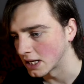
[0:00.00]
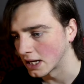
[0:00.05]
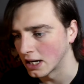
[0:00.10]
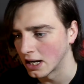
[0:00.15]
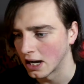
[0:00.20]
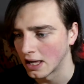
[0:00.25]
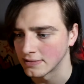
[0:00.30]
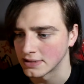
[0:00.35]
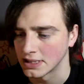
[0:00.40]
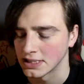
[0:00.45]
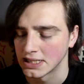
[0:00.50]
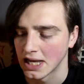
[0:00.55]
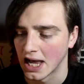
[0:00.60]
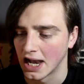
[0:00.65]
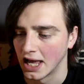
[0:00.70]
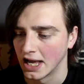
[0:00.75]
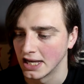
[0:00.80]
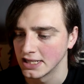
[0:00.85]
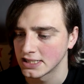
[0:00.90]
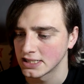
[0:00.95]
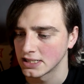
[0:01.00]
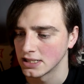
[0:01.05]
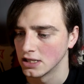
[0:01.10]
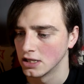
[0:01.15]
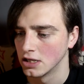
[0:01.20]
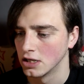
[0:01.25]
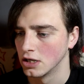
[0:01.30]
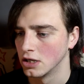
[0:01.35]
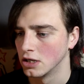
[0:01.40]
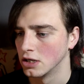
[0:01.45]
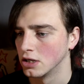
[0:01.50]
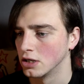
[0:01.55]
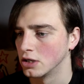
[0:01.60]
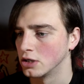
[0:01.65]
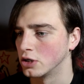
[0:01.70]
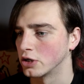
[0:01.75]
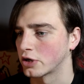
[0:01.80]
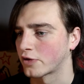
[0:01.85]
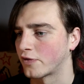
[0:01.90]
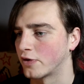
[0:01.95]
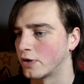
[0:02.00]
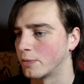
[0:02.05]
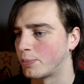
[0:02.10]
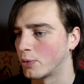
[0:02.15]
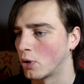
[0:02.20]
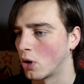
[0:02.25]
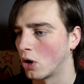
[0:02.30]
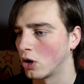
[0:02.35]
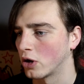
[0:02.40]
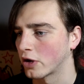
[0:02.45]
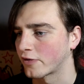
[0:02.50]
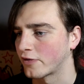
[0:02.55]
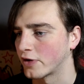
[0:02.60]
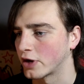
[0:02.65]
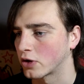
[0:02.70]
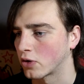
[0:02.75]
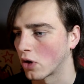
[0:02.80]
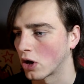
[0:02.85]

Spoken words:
Then a letter to Tellez. Looks for the ball, looks for the